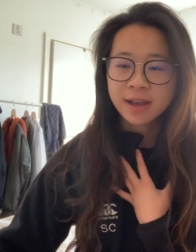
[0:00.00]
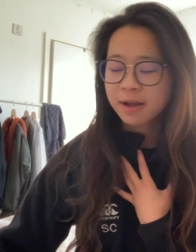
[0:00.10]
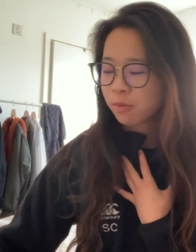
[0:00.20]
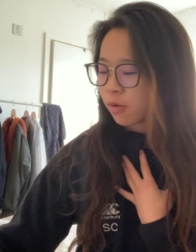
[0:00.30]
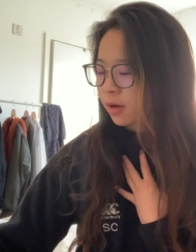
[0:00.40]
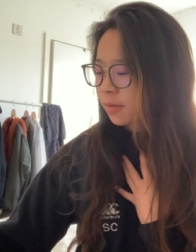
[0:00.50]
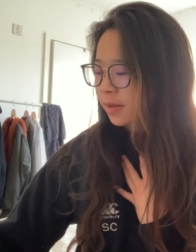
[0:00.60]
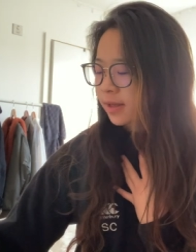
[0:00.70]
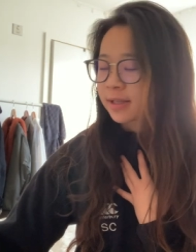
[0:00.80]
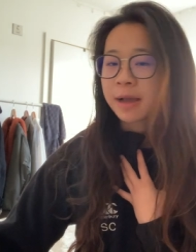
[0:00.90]
I woke up
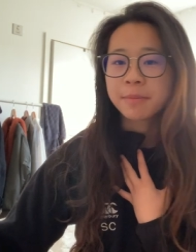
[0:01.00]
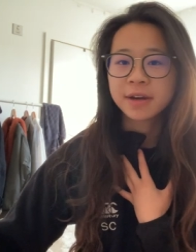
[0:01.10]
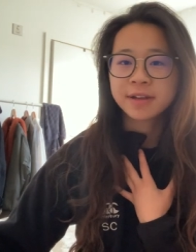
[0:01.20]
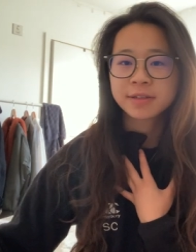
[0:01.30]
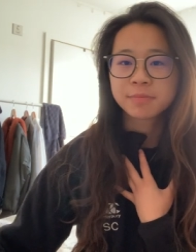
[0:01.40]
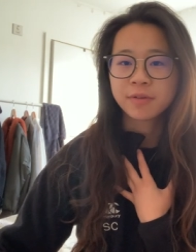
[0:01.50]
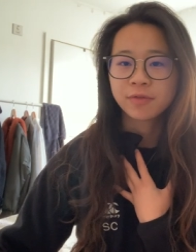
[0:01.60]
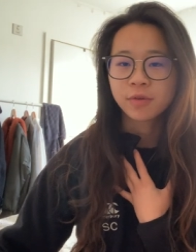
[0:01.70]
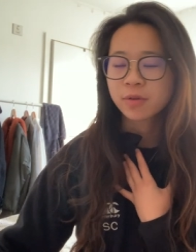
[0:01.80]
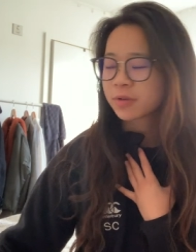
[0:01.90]
like 10 minutes
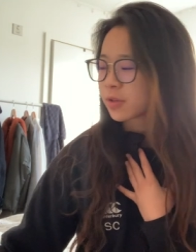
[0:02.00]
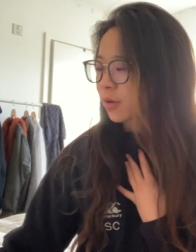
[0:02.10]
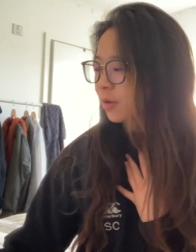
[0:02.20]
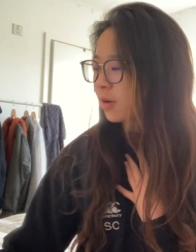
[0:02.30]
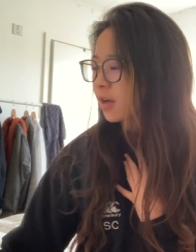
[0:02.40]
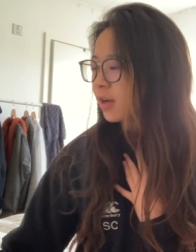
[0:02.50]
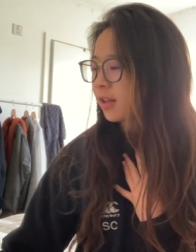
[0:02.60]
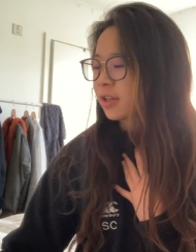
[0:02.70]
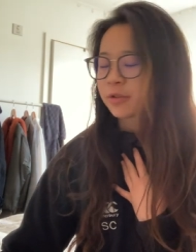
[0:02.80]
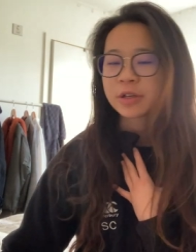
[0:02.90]
before, so
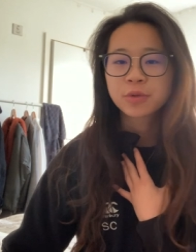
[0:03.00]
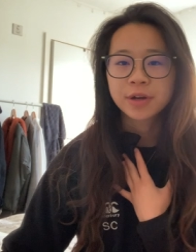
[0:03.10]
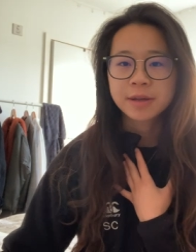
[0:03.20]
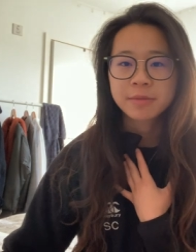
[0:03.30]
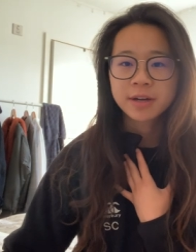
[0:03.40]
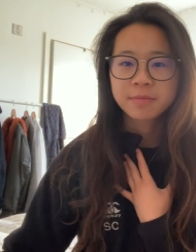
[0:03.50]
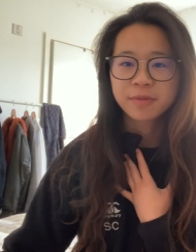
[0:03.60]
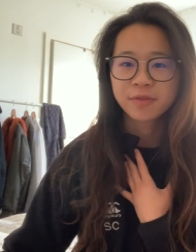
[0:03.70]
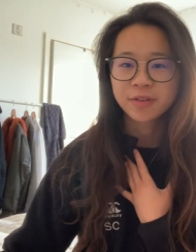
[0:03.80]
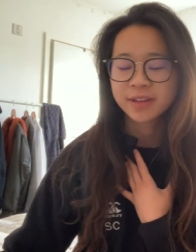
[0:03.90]
literally 20 minutes
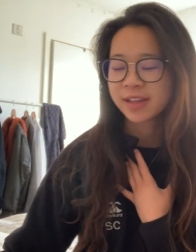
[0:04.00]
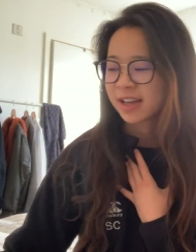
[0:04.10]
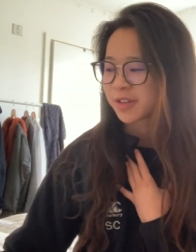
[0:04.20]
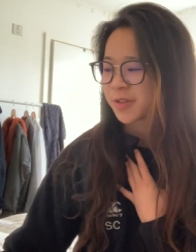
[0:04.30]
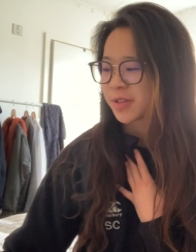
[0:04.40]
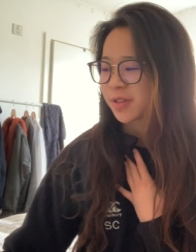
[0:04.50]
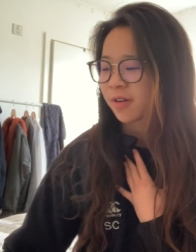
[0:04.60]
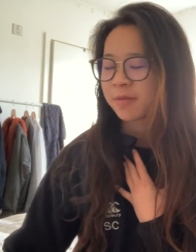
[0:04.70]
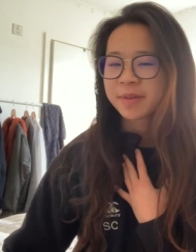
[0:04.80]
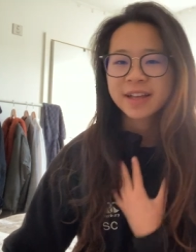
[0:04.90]
before the lecture
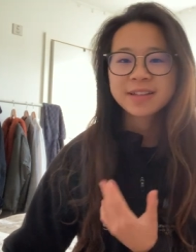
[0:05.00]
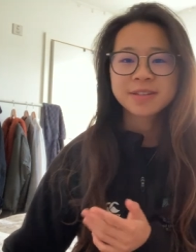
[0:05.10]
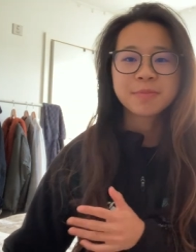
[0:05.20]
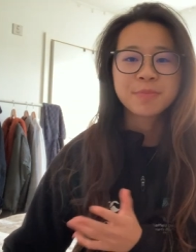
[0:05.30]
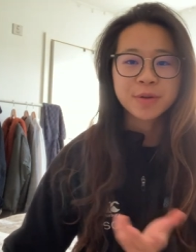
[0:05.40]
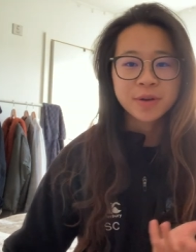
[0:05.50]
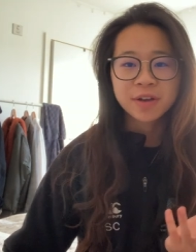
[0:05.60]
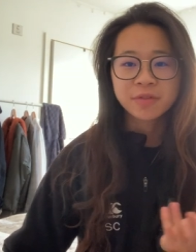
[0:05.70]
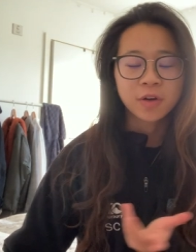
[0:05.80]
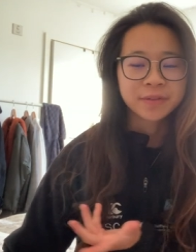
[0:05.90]
start. But that's the beauty
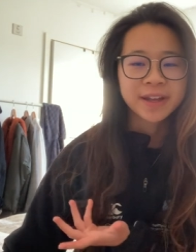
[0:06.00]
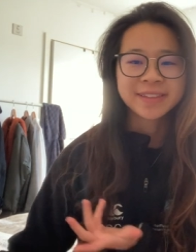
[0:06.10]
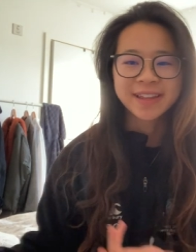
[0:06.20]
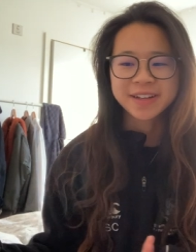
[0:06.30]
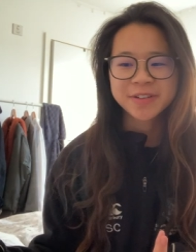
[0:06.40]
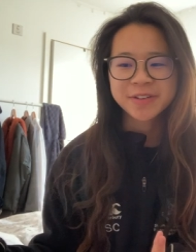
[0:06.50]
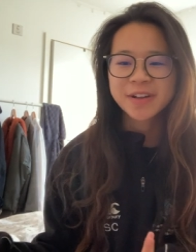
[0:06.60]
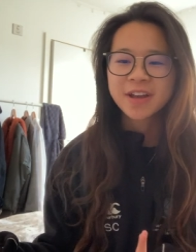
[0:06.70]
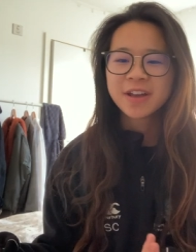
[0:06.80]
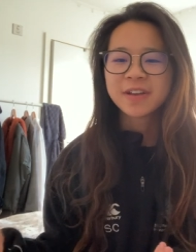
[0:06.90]
of online lecture.
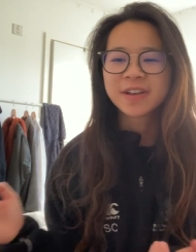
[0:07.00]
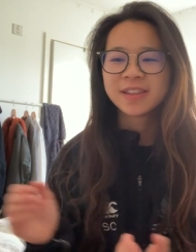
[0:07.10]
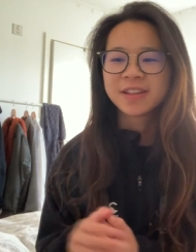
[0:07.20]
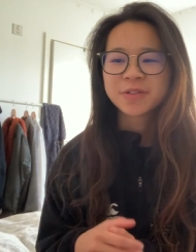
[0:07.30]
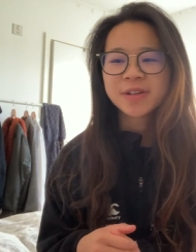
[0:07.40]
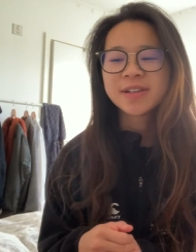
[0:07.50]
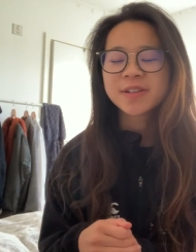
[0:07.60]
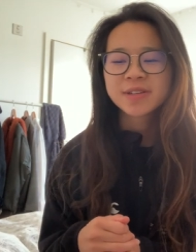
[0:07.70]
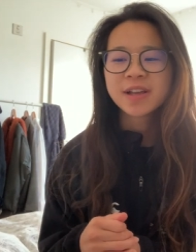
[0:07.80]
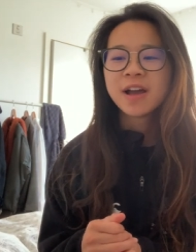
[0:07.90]
You can literally
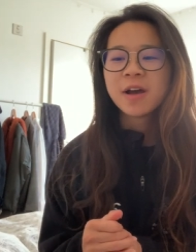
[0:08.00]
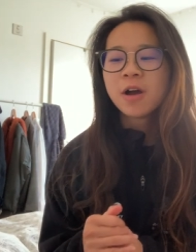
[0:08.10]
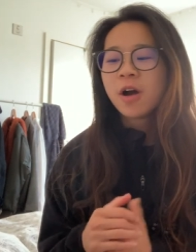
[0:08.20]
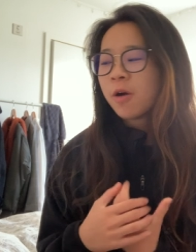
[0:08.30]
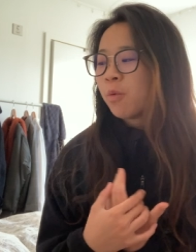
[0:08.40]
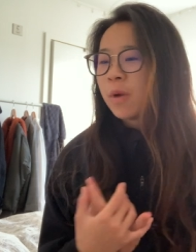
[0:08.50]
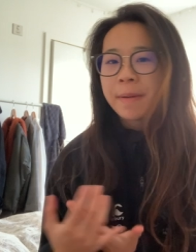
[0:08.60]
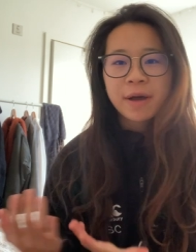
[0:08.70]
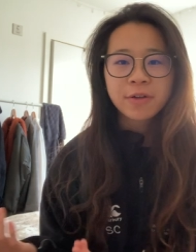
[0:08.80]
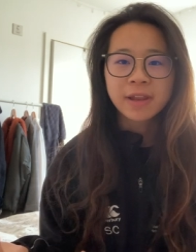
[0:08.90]
just whip
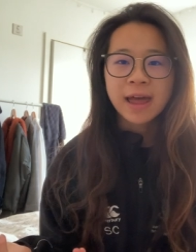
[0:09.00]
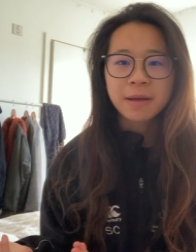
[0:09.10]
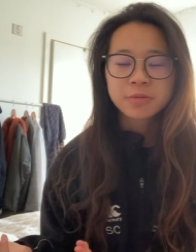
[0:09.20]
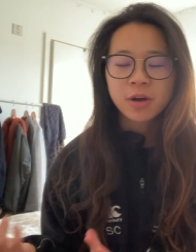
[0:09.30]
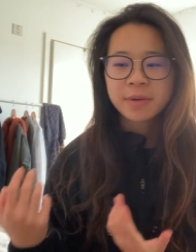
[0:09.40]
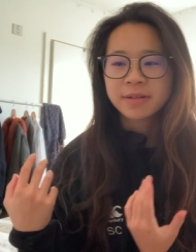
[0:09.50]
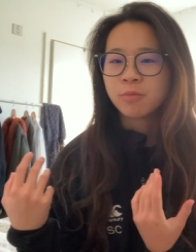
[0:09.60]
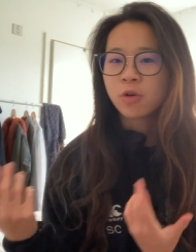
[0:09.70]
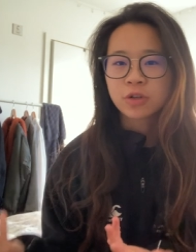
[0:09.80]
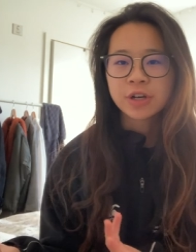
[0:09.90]
out your laptop and
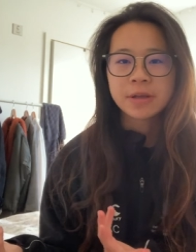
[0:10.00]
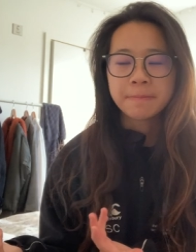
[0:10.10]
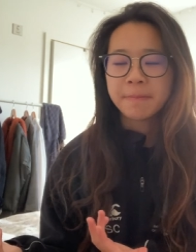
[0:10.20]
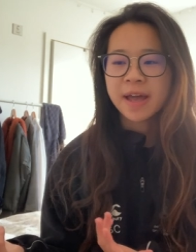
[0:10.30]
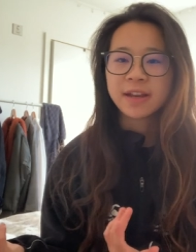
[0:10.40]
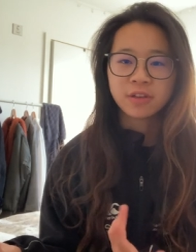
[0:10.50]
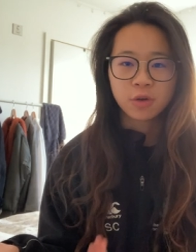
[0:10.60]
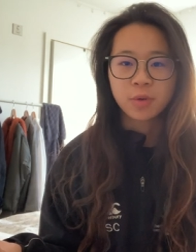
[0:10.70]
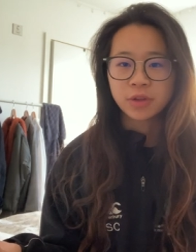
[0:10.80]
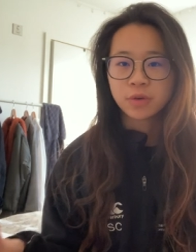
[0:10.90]
watch it in bed, and no
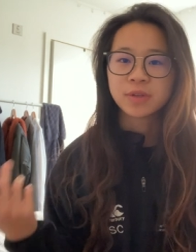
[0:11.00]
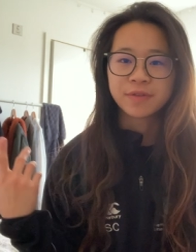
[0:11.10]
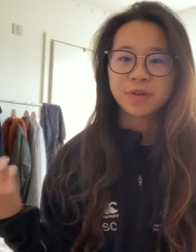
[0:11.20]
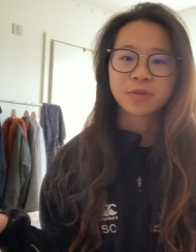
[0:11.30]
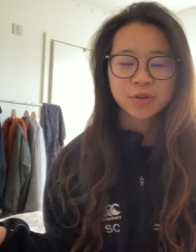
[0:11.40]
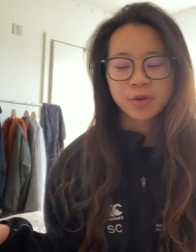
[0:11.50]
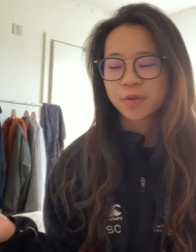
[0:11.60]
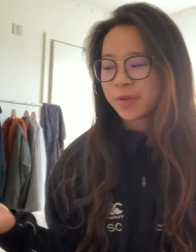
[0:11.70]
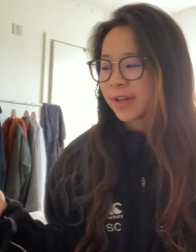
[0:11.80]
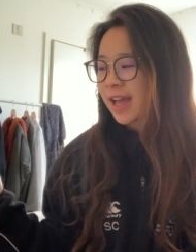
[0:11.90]
one knows if you don't turn on
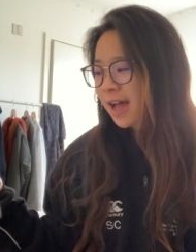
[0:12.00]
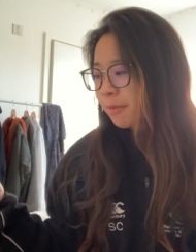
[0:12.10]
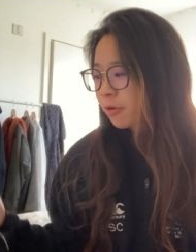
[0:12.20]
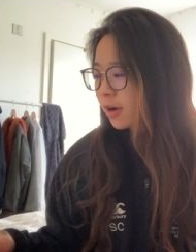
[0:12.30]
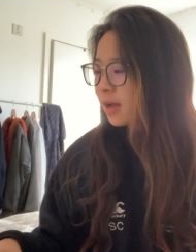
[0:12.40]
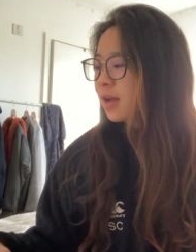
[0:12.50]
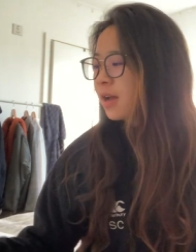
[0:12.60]
your camera.